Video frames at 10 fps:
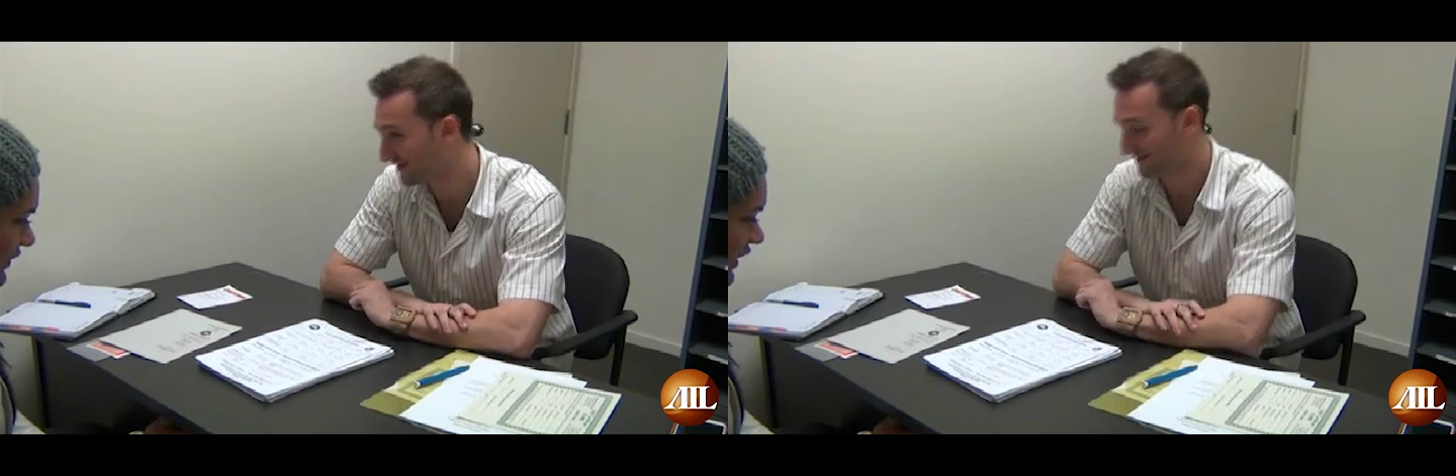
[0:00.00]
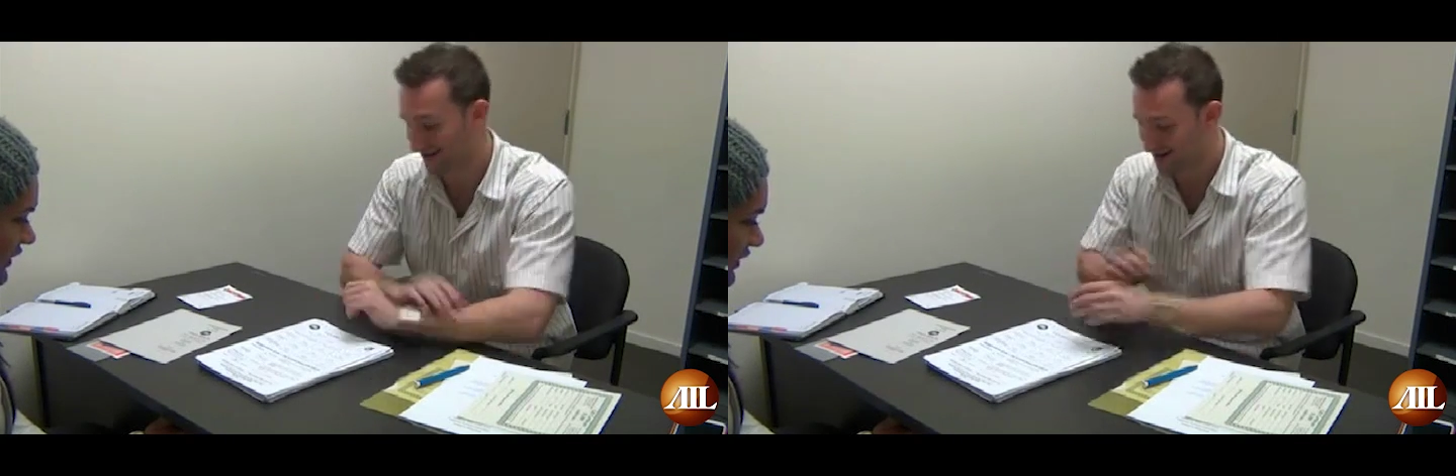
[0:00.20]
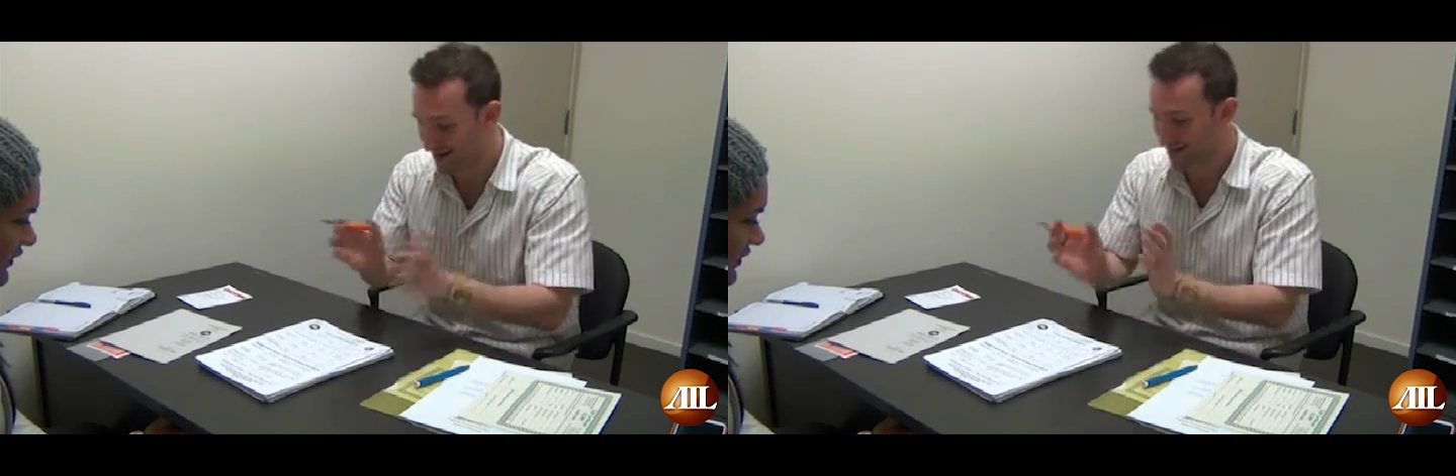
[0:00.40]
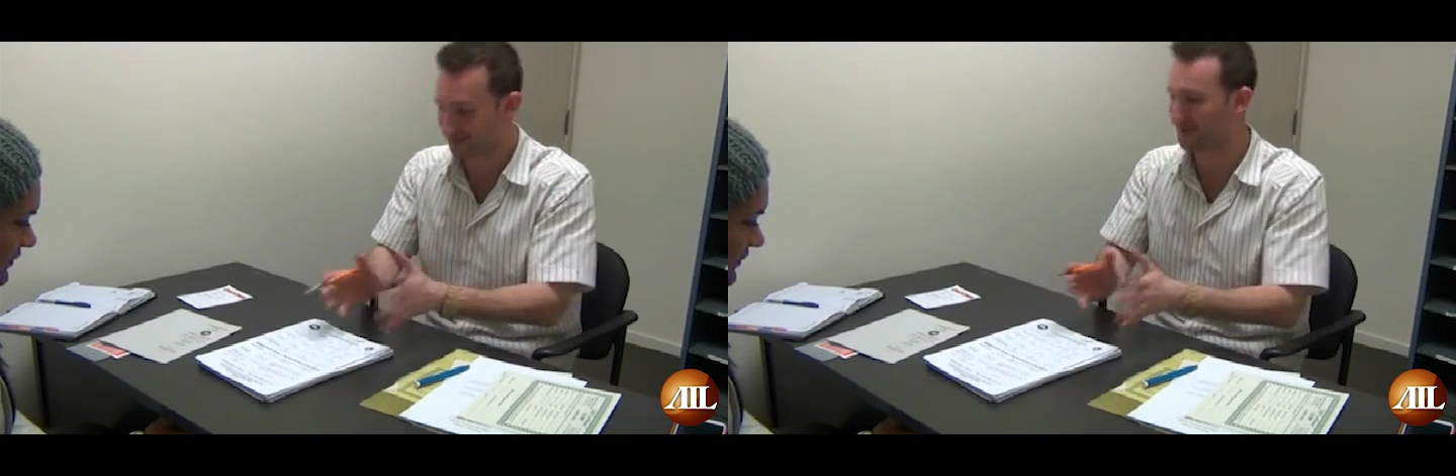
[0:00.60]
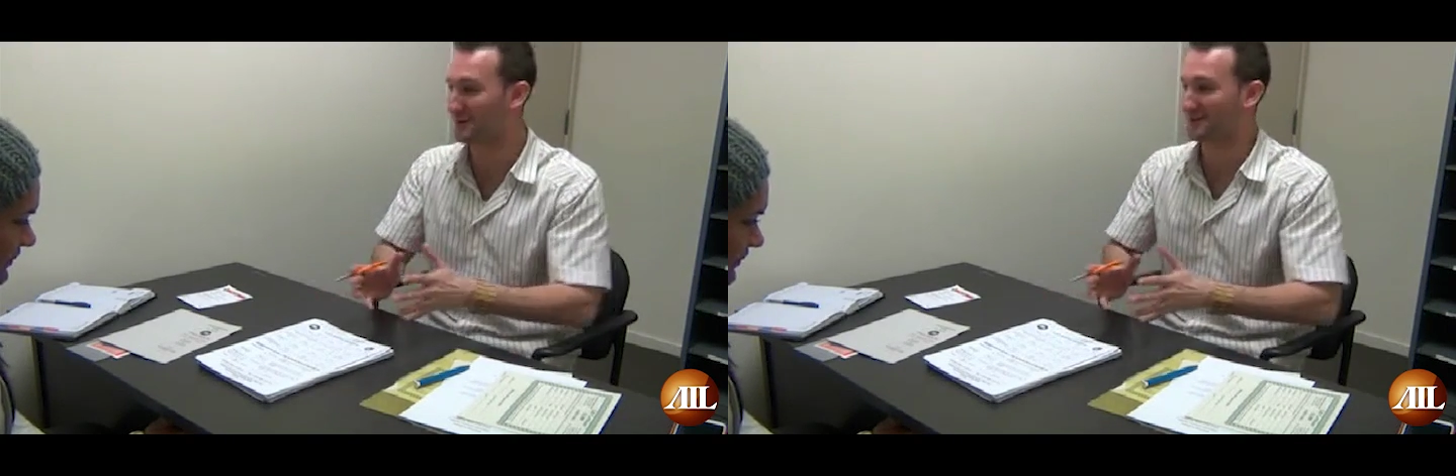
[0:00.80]
because they know
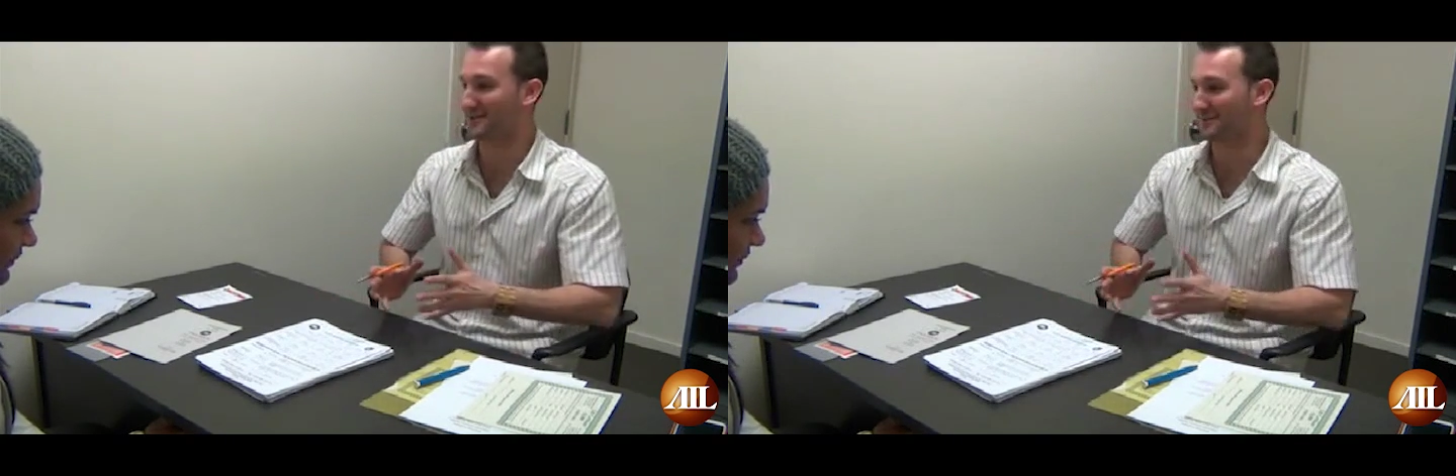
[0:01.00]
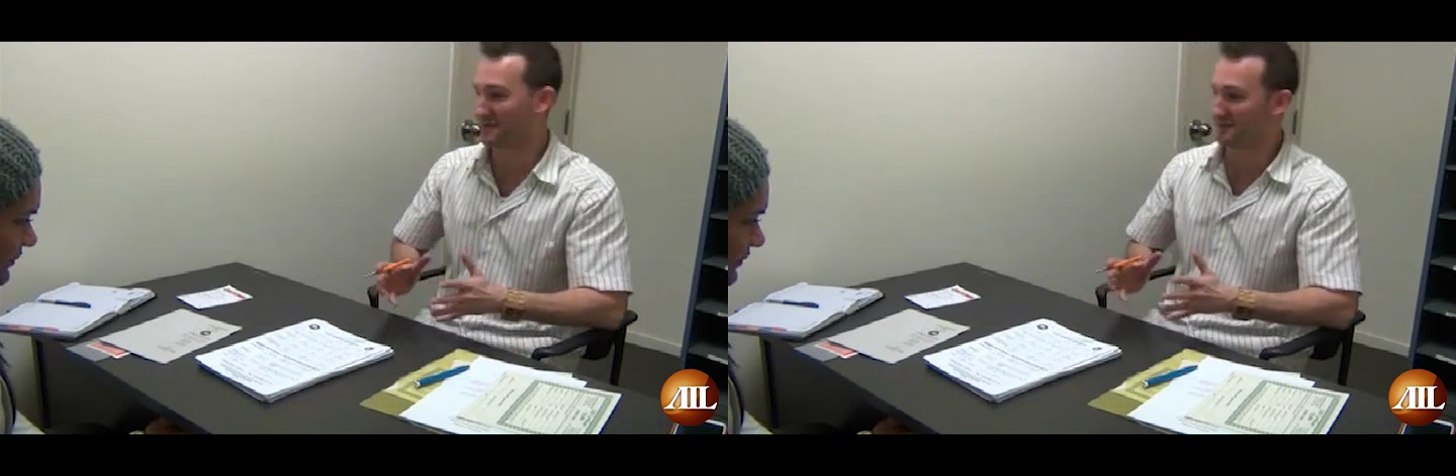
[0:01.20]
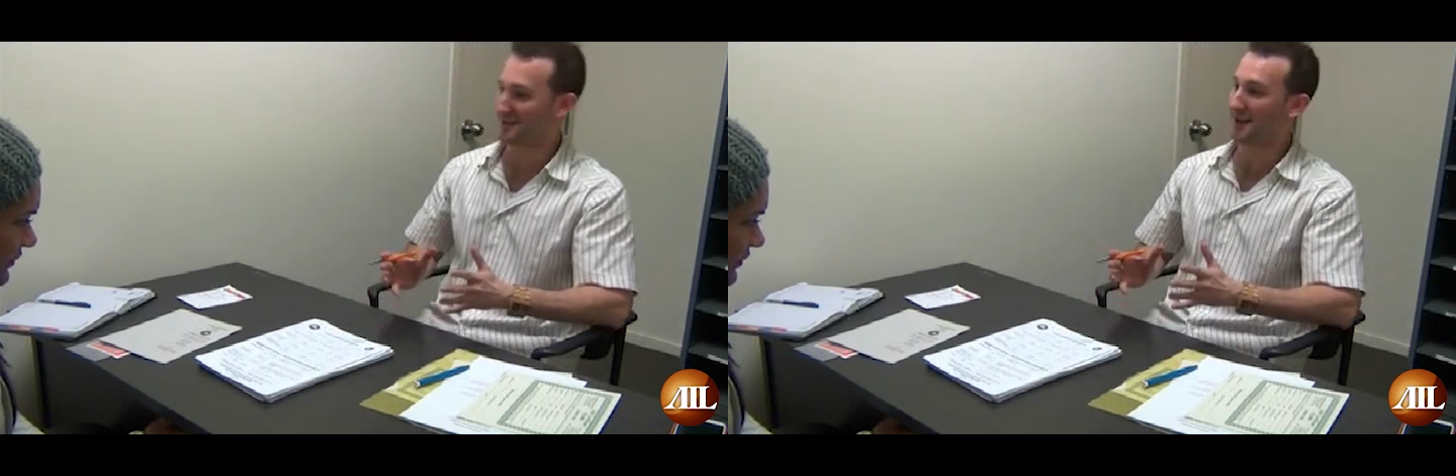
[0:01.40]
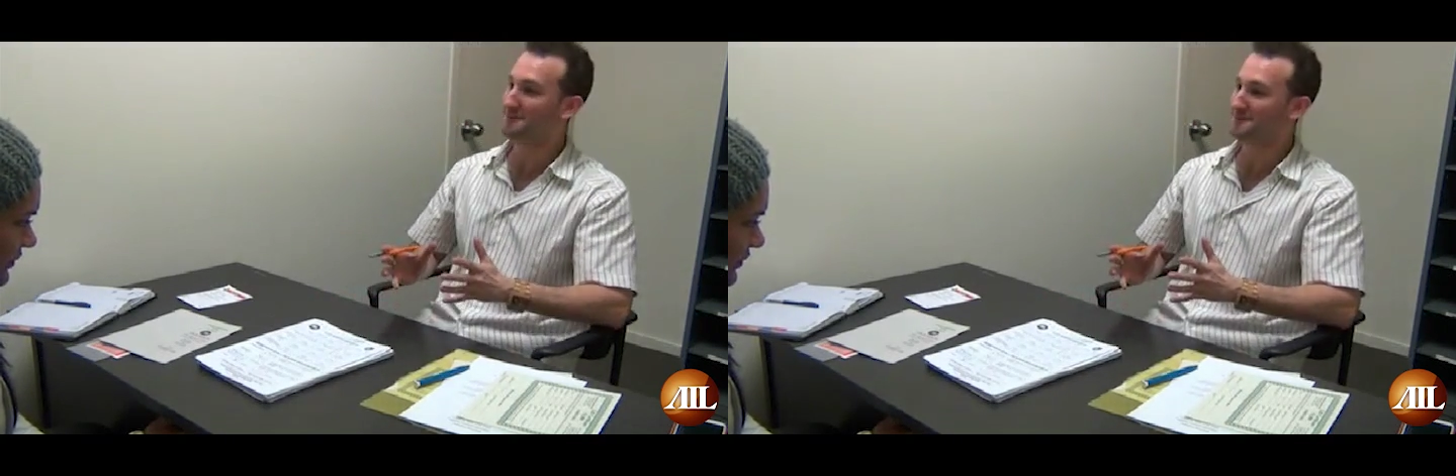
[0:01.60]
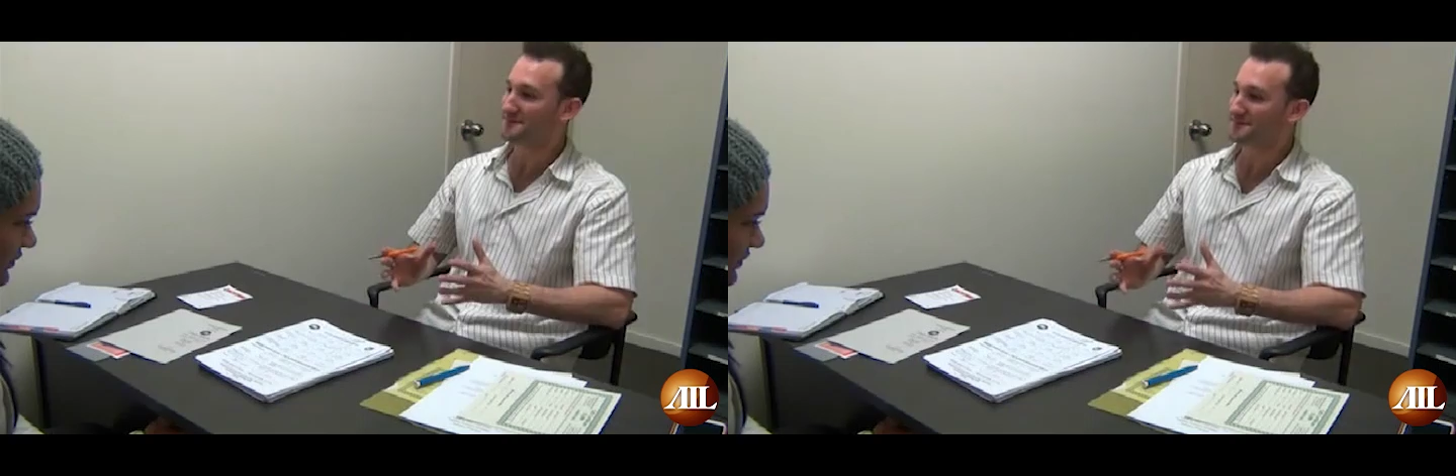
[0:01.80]
it's always going to be the same.